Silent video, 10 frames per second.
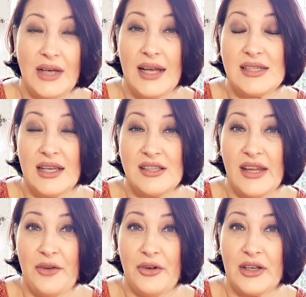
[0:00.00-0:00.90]
stay in South
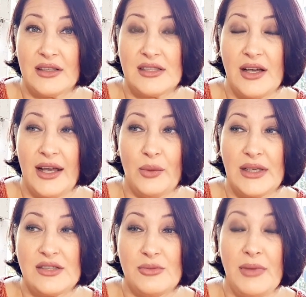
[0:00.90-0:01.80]
Africa, so I
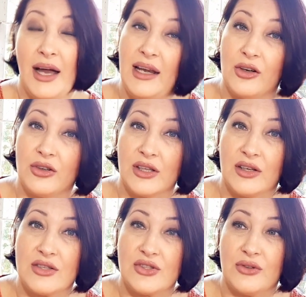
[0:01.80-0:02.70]
went to my local
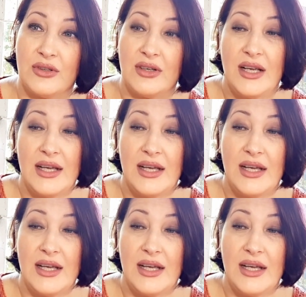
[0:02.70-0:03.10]
yarn store,